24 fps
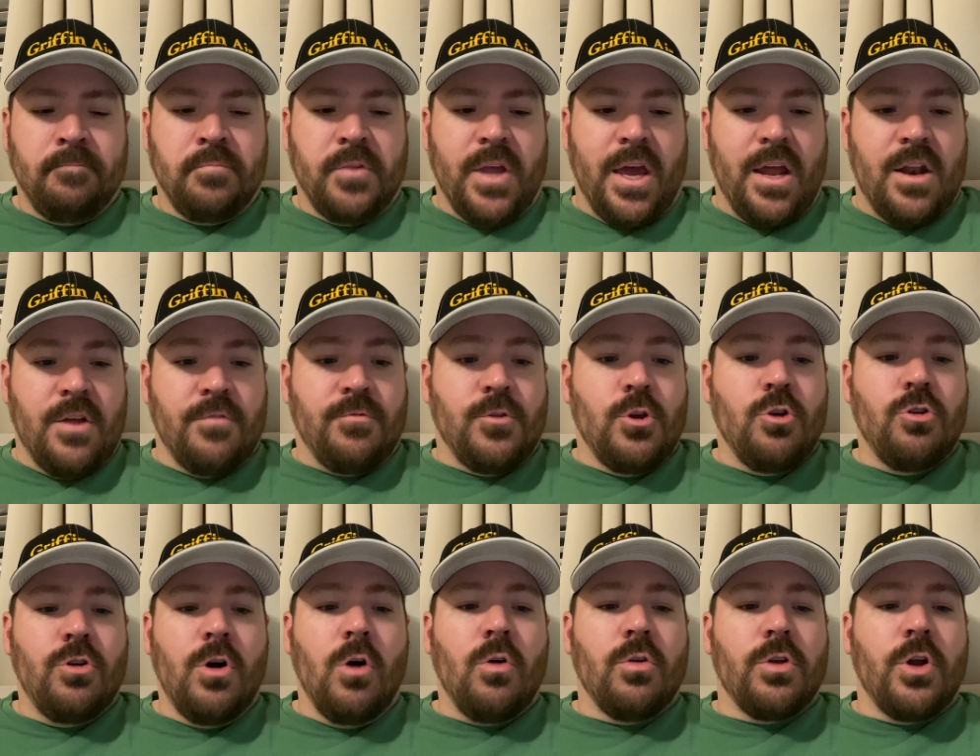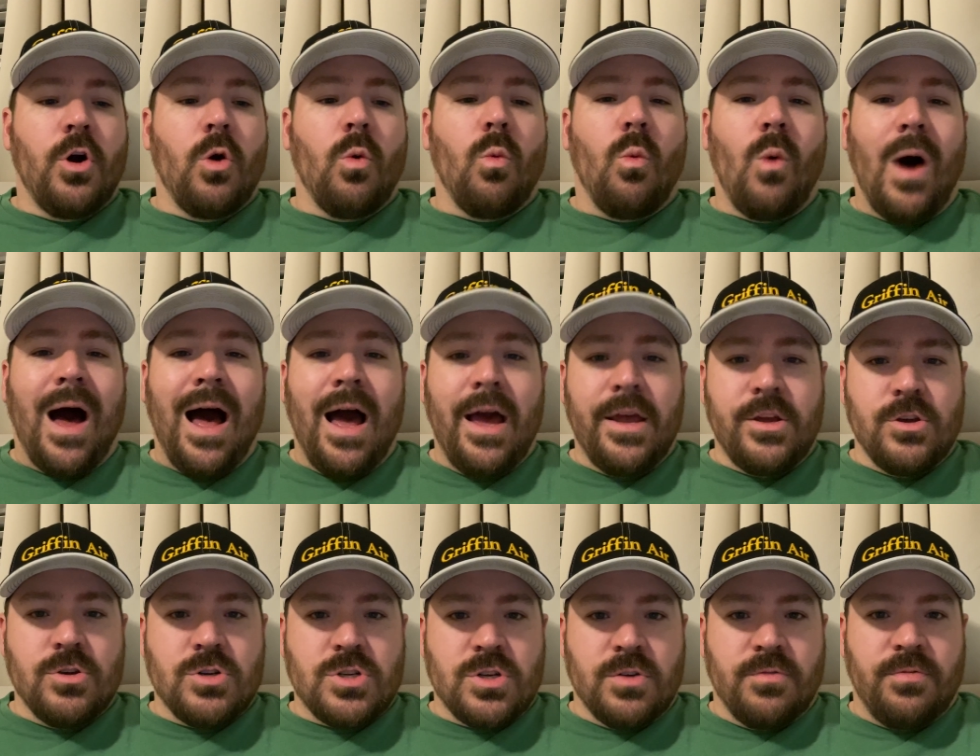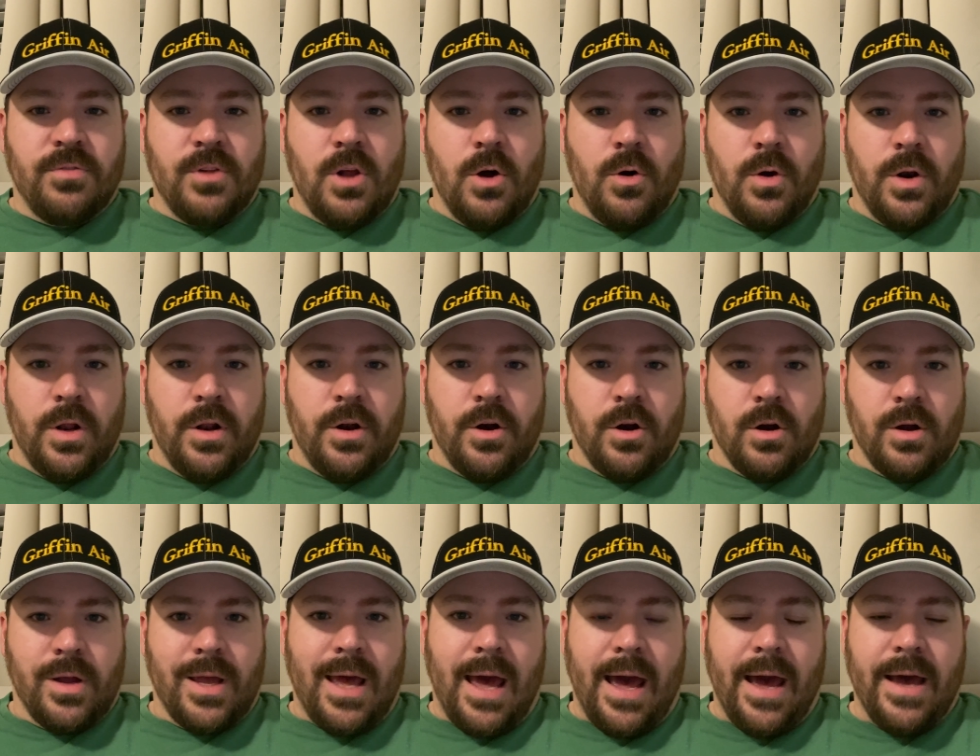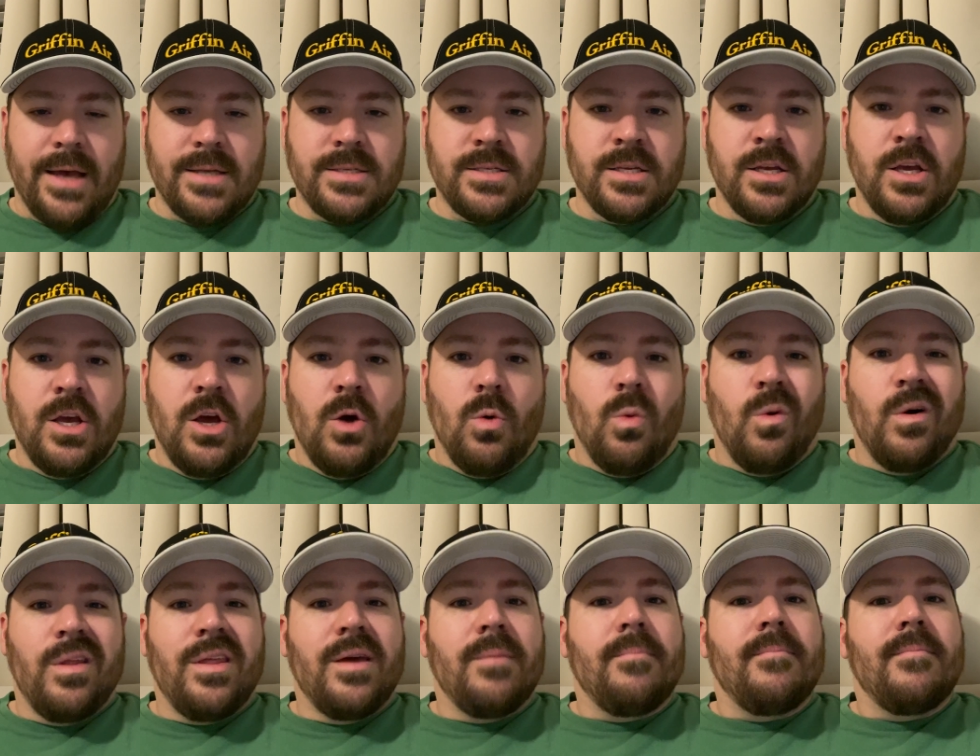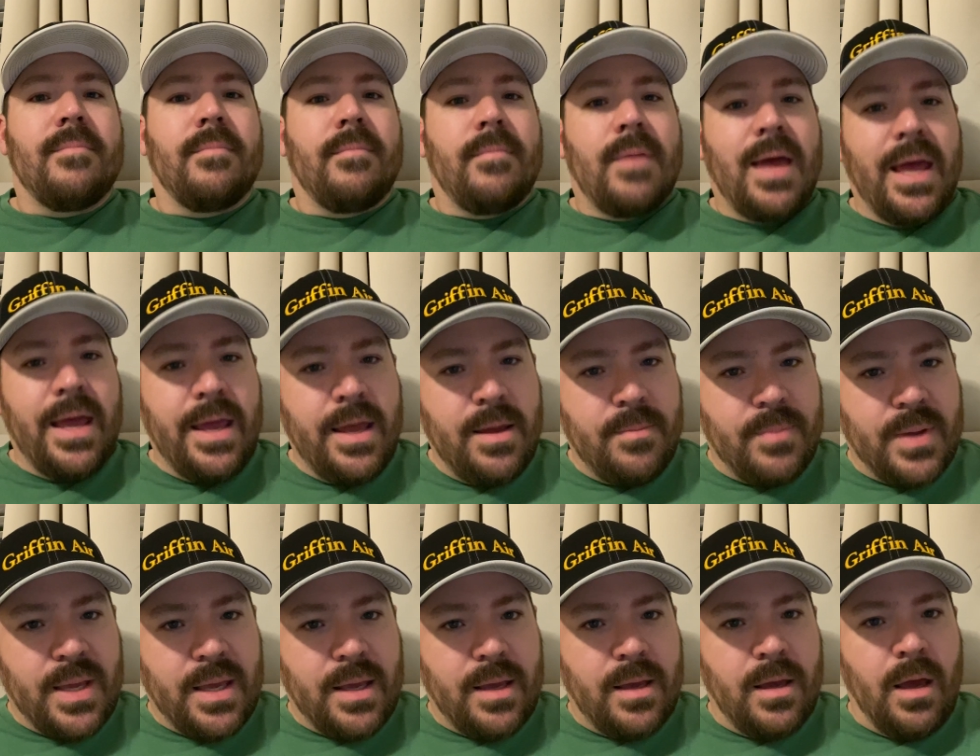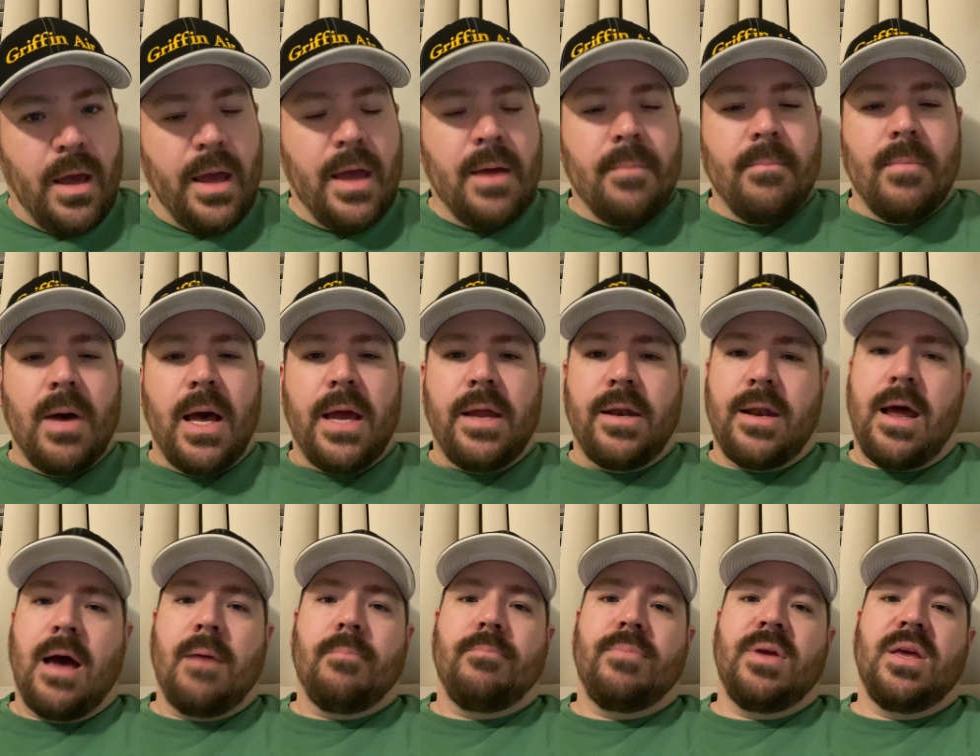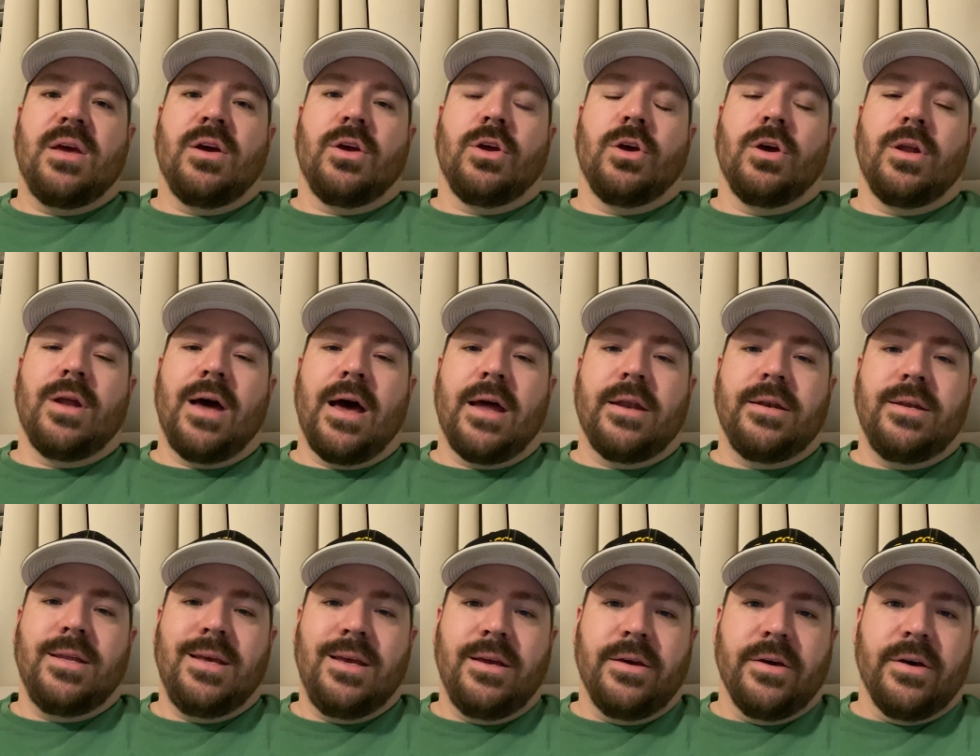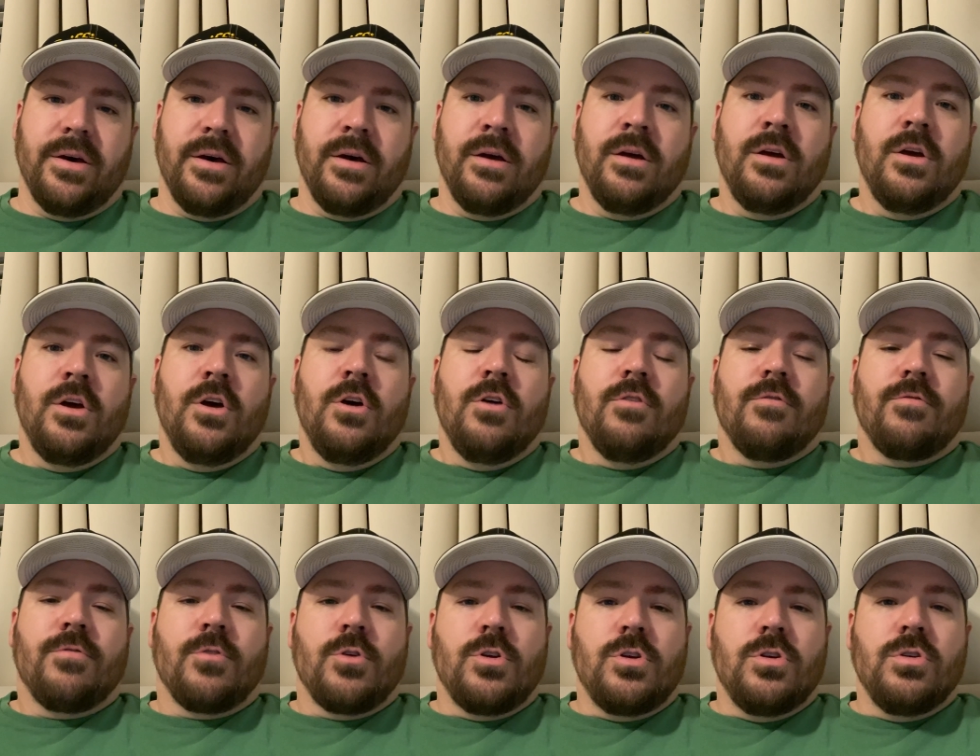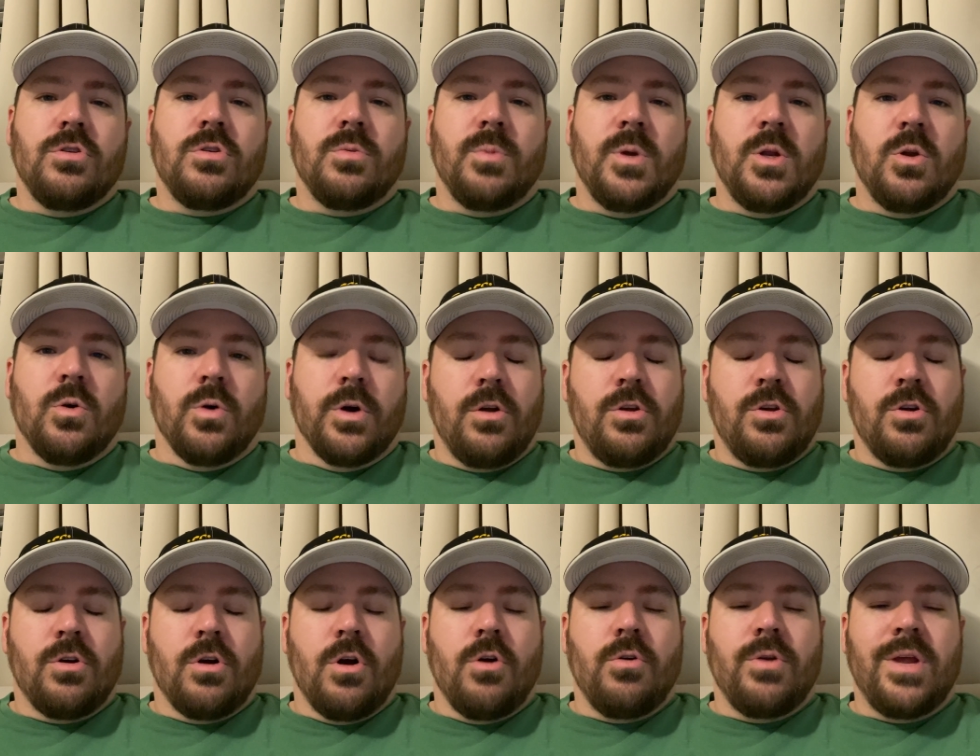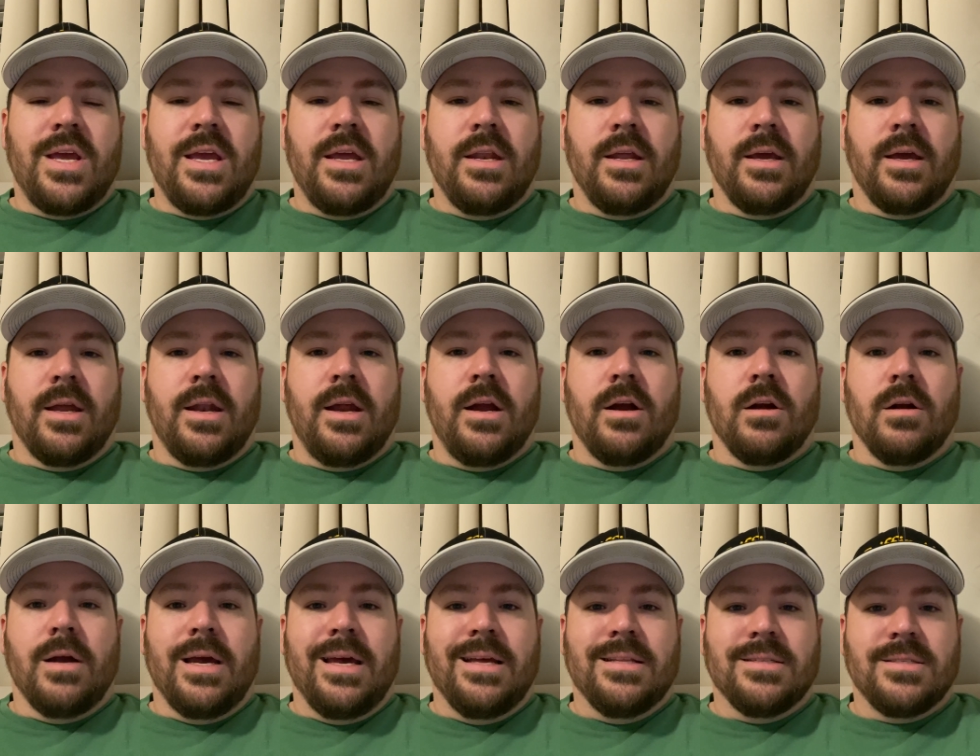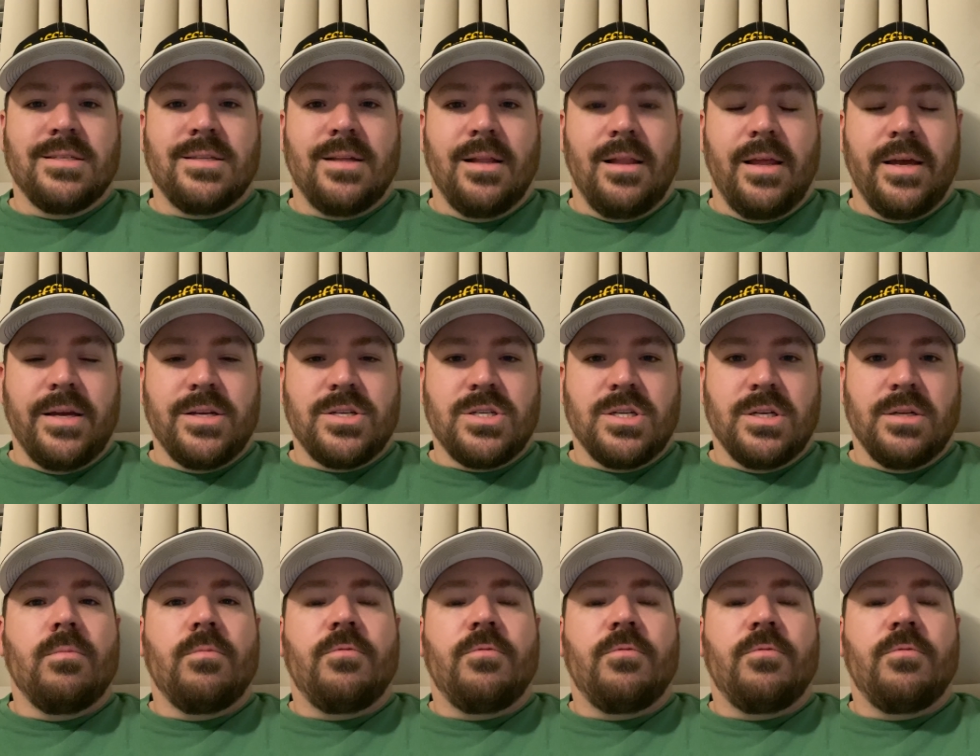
And if you don't know why you should flow an inert gas, well, then maybe it might not be a good idea for you to be doing your own heating and air installation.